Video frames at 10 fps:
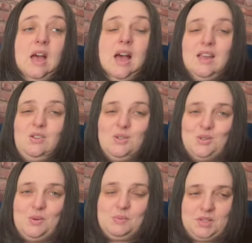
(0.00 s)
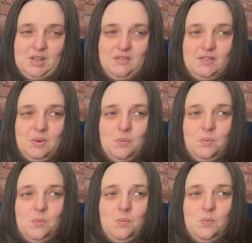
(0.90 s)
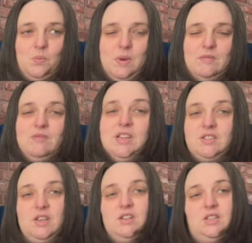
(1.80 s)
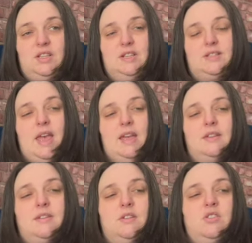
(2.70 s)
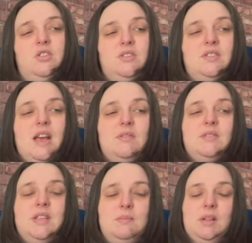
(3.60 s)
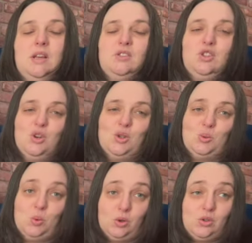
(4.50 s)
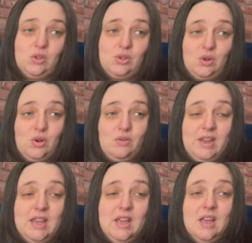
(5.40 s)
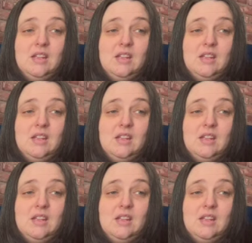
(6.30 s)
I also observed that in researching this case just how similar George Wood's story